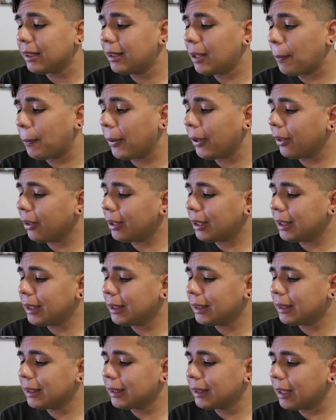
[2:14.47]

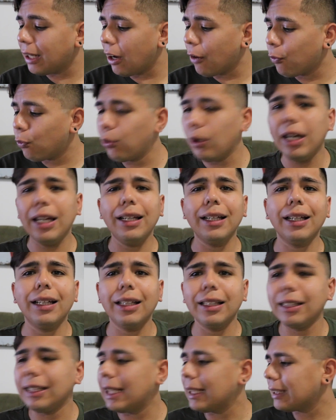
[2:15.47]
Apparently, a
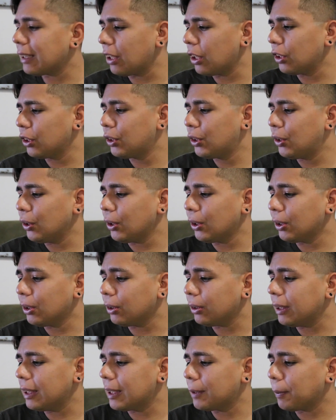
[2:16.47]
redhead that's an
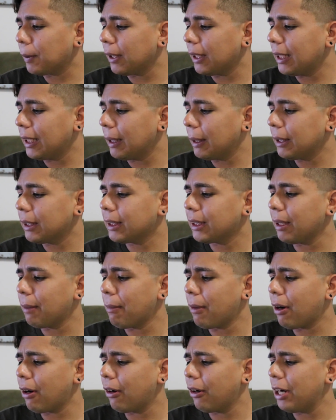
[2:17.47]
adult is playing
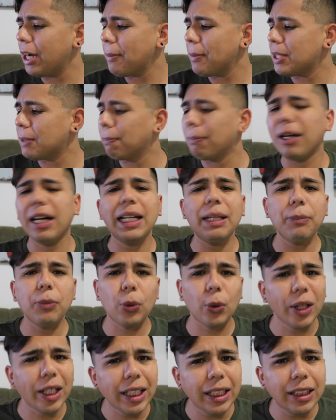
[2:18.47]
Samara. Her name is Bonnie
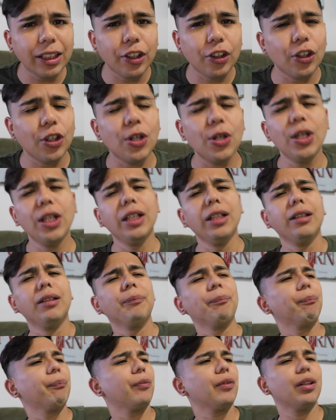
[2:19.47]
Morgan. Girl,
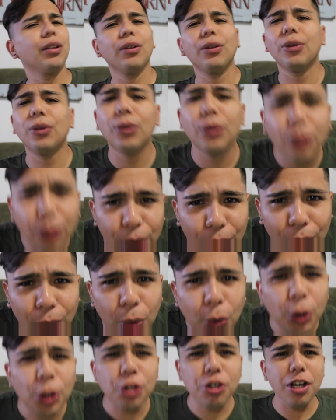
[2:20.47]

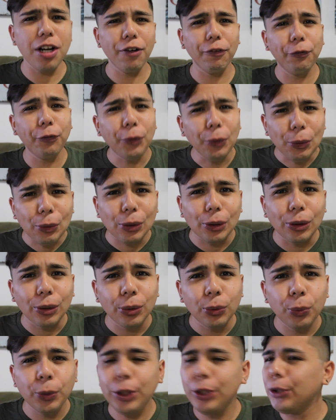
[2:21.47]
who are you trying to fool?
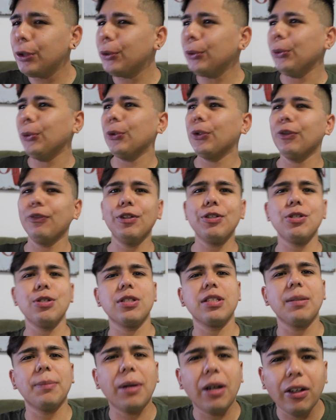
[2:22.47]
We know who the
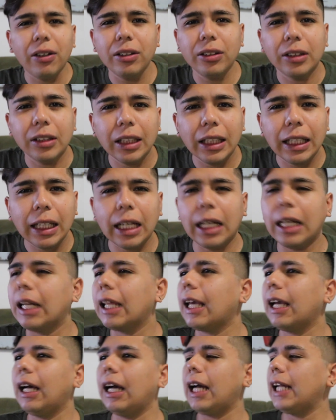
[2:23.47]
original Samara looked like.
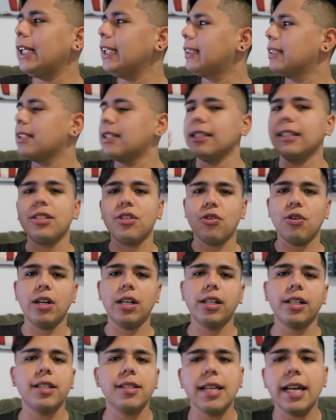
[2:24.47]
I need to see this
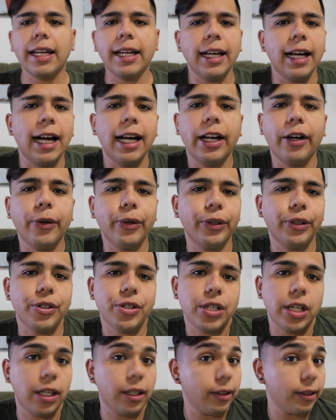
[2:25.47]
trailer because I don't
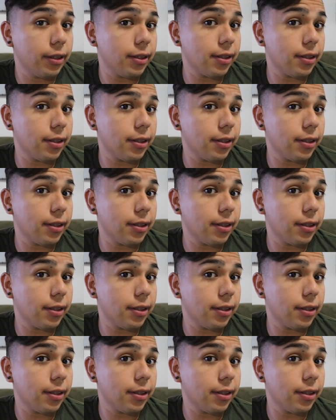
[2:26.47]
understand